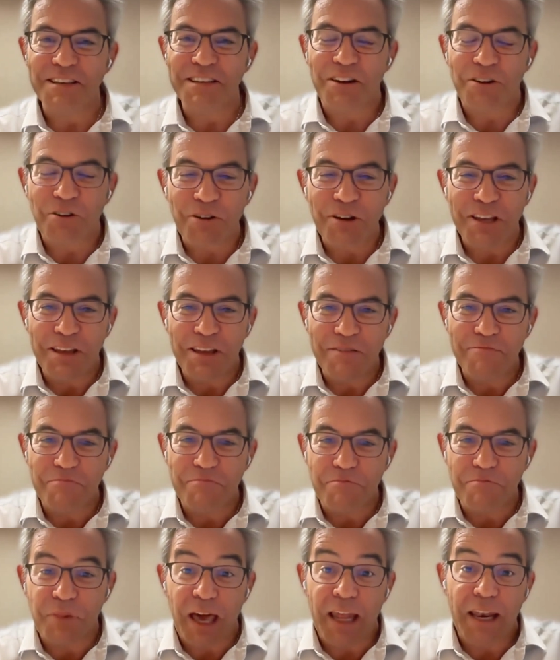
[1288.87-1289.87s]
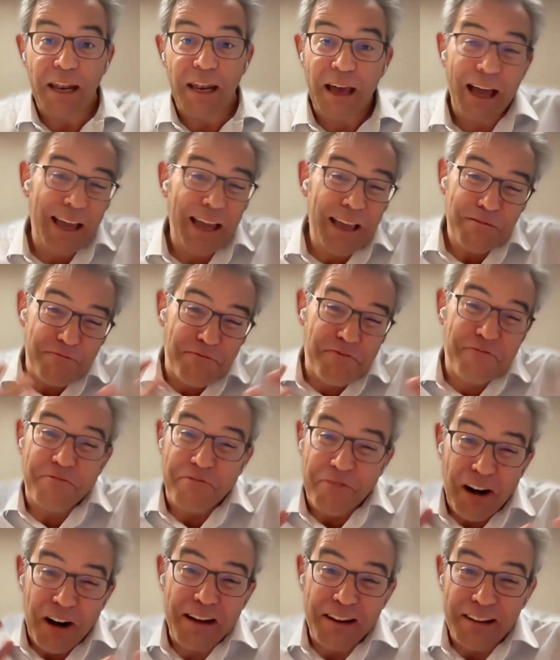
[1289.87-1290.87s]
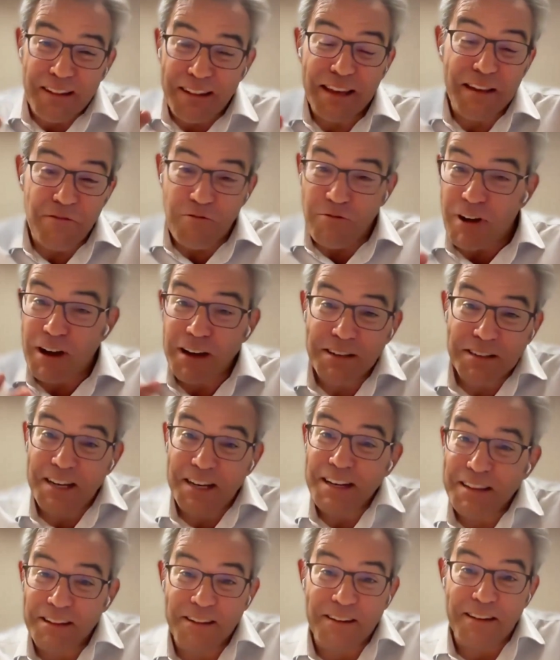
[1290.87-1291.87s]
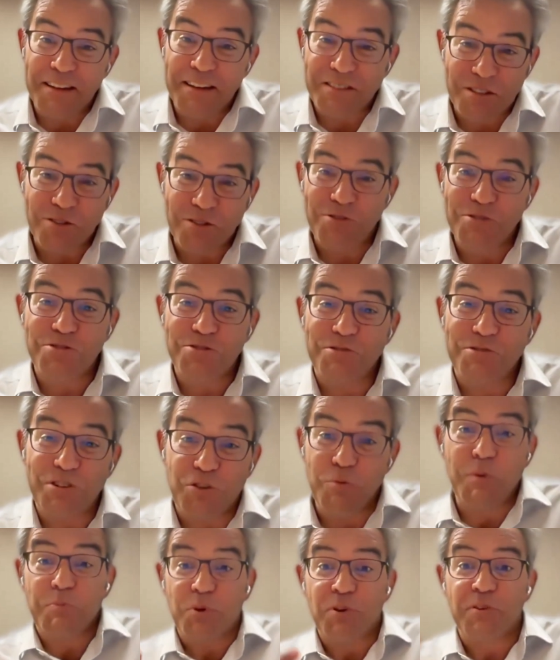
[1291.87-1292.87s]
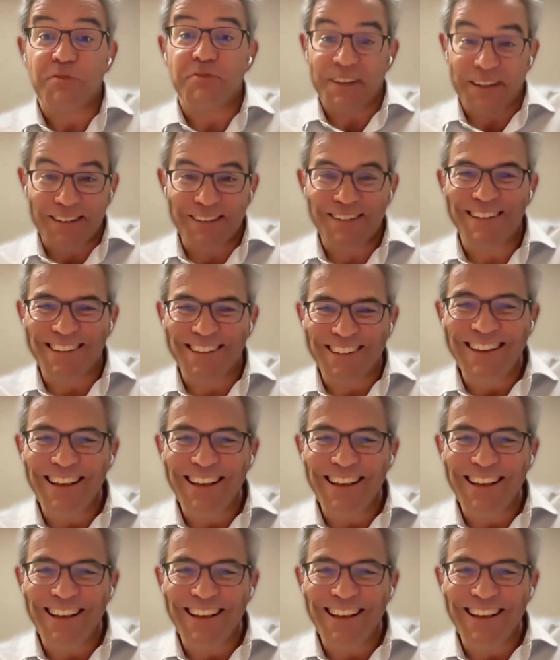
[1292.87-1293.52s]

And I frankly wanted the surgery to be perfect,